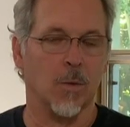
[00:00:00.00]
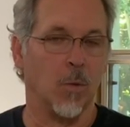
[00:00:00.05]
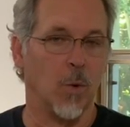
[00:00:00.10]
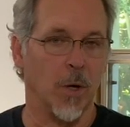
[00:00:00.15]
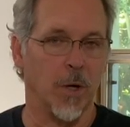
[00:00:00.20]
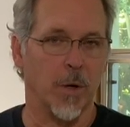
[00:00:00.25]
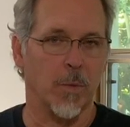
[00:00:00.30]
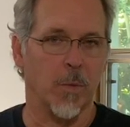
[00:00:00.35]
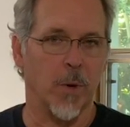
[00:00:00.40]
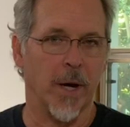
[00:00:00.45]

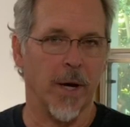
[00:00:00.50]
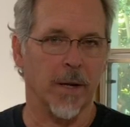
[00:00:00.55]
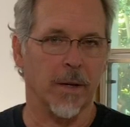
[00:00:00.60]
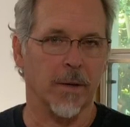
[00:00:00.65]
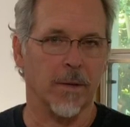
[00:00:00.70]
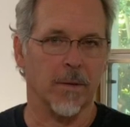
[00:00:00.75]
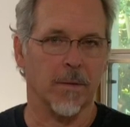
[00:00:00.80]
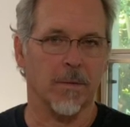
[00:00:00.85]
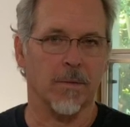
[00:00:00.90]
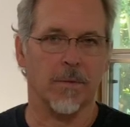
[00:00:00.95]
William
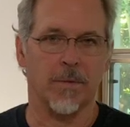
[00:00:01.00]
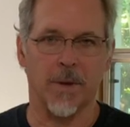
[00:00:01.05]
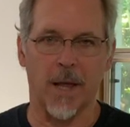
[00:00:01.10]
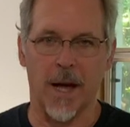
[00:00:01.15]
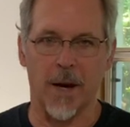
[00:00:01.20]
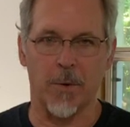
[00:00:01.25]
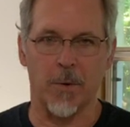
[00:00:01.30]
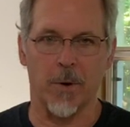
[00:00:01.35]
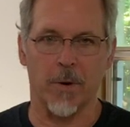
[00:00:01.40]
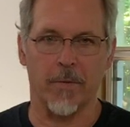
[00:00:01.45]
Wynn,
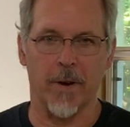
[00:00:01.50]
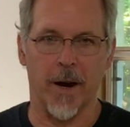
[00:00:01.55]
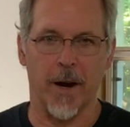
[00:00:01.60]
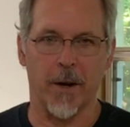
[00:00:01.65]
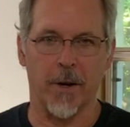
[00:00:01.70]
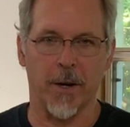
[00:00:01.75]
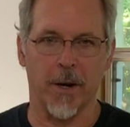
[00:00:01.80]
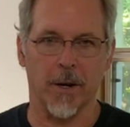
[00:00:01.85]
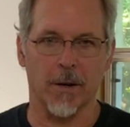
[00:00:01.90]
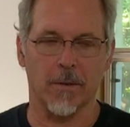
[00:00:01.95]

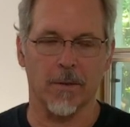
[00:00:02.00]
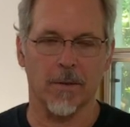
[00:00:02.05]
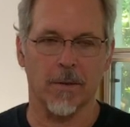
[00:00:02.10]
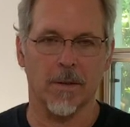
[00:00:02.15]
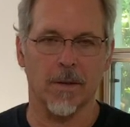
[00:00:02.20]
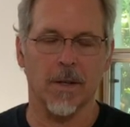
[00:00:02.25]
Flycorvair here.